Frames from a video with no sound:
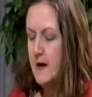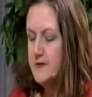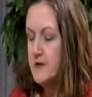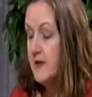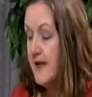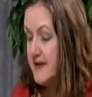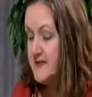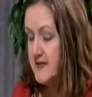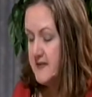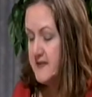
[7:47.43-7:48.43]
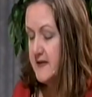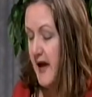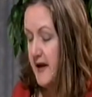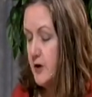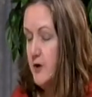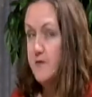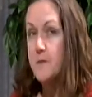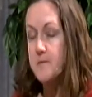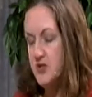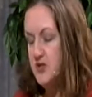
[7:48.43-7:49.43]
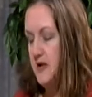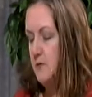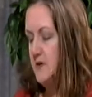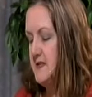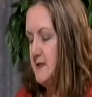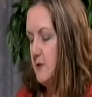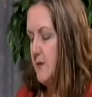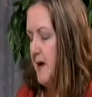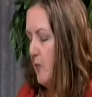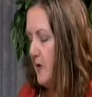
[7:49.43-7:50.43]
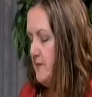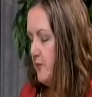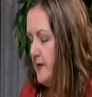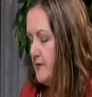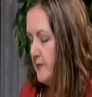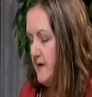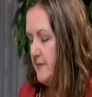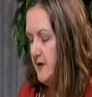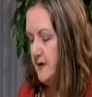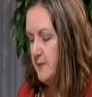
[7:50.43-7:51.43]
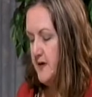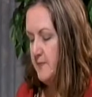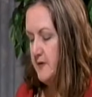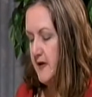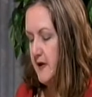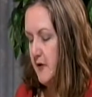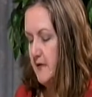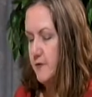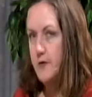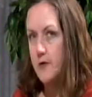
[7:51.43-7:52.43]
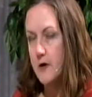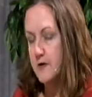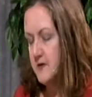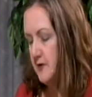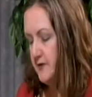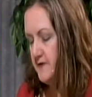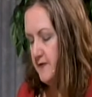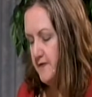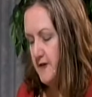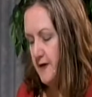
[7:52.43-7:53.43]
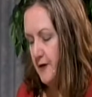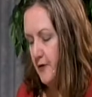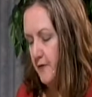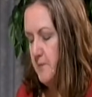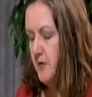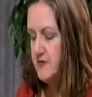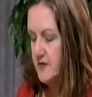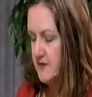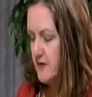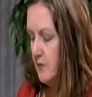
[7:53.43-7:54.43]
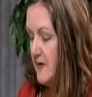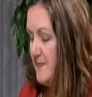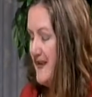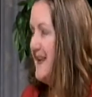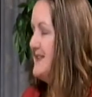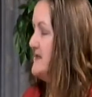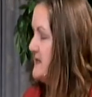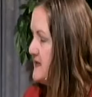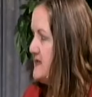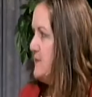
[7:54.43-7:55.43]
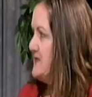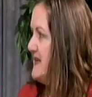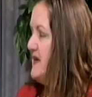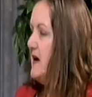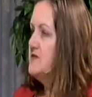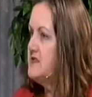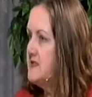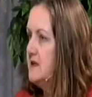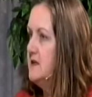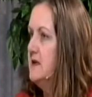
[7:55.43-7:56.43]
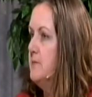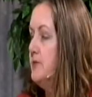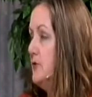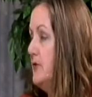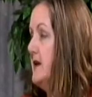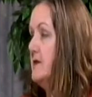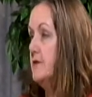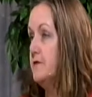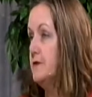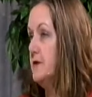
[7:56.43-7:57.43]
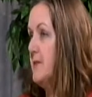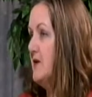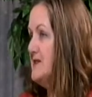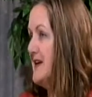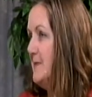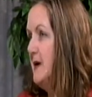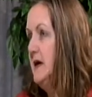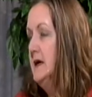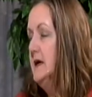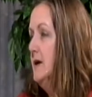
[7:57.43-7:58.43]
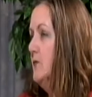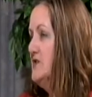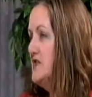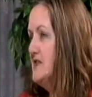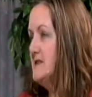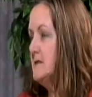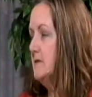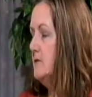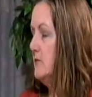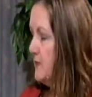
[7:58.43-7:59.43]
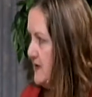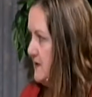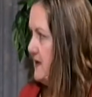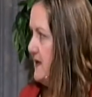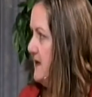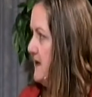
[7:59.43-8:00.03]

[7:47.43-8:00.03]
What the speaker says: So the last statistic I had heard from Michigan was that there were about 1.3 million people caring for an adult 50 and over. Most of those are women, and 60% are still employed, either full or part-time, which is really,